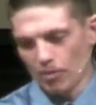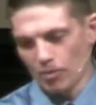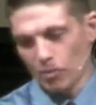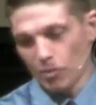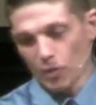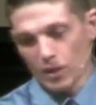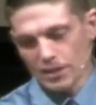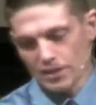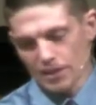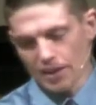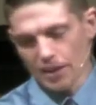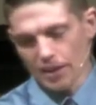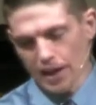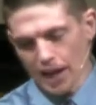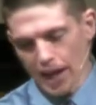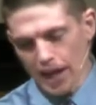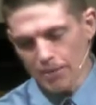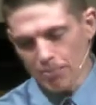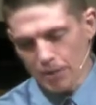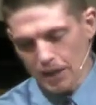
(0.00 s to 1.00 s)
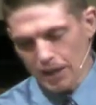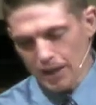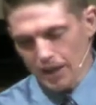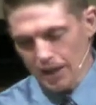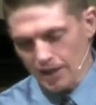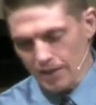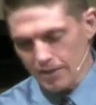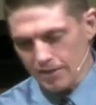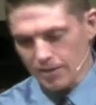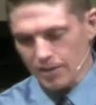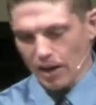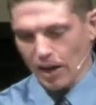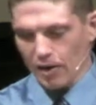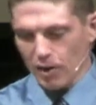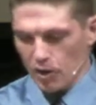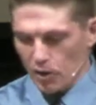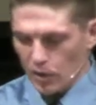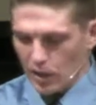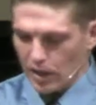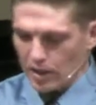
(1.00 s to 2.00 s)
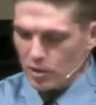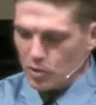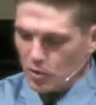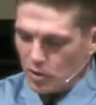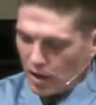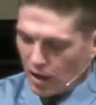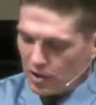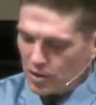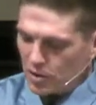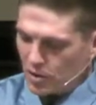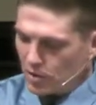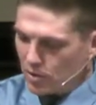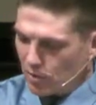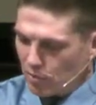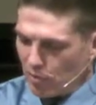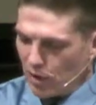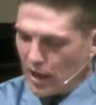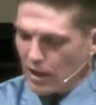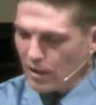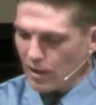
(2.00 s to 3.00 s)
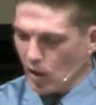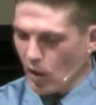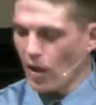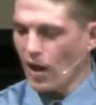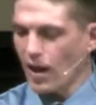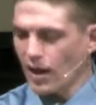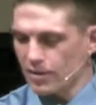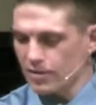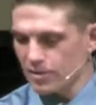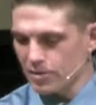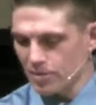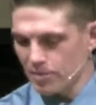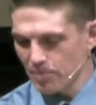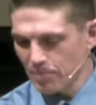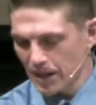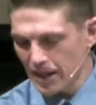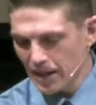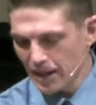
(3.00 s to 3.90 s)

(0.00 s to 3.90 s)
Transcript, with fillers: Wednesday night, begins a new Introduction to Faith class.